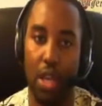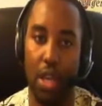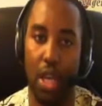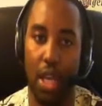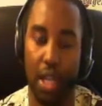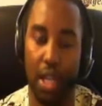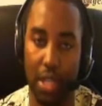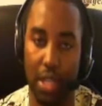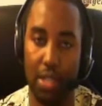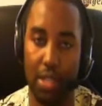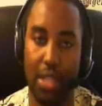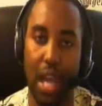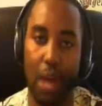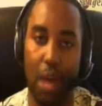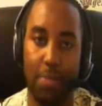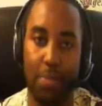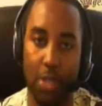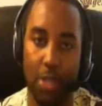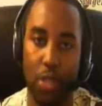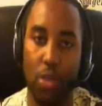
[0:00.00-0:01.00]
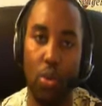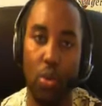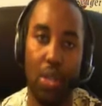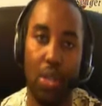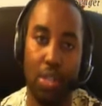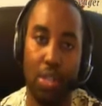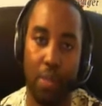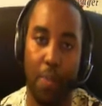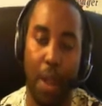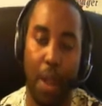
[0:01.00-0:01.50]
It is up to you
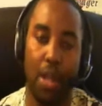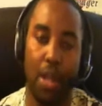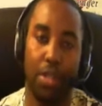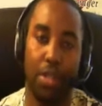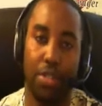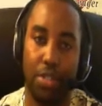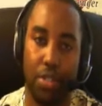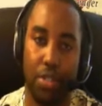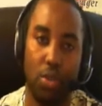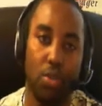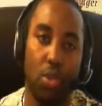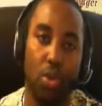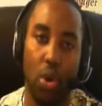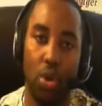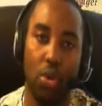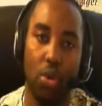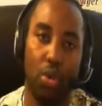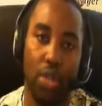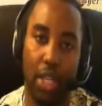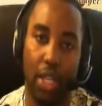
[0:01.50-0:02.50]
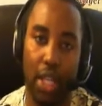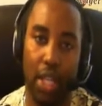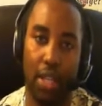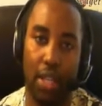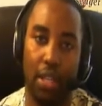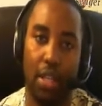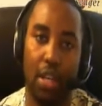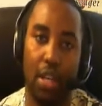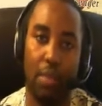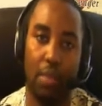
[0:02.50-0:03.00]
as a parent to know your
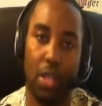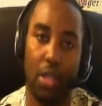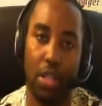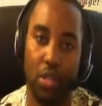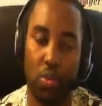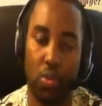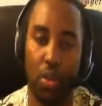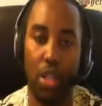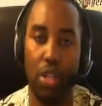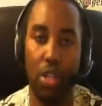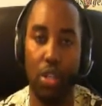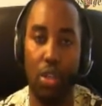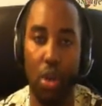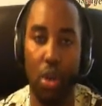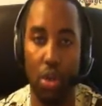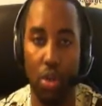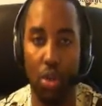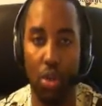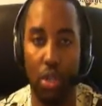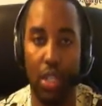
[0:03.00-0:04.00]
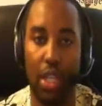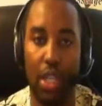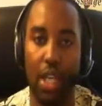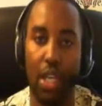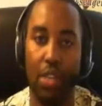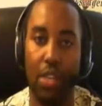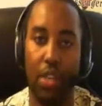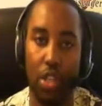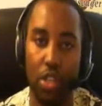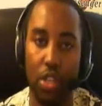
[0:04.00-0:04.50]
kid. Because when you know your
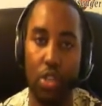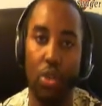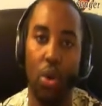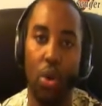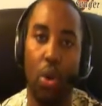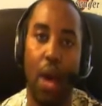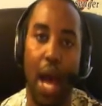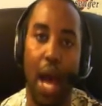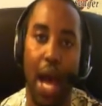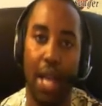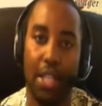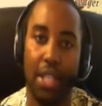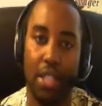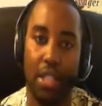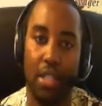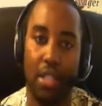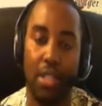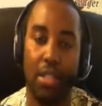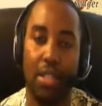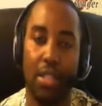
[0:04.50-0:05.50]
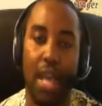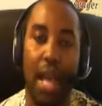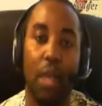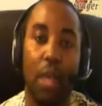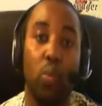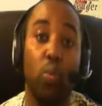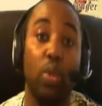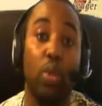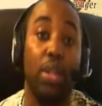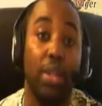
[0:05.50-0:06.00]
kid, then you know how to
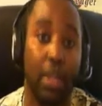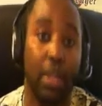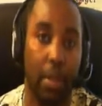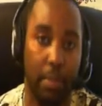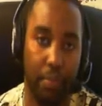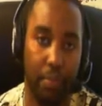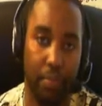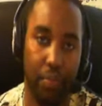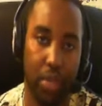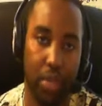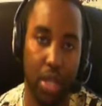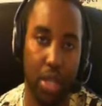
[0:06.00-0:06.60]
decide with them.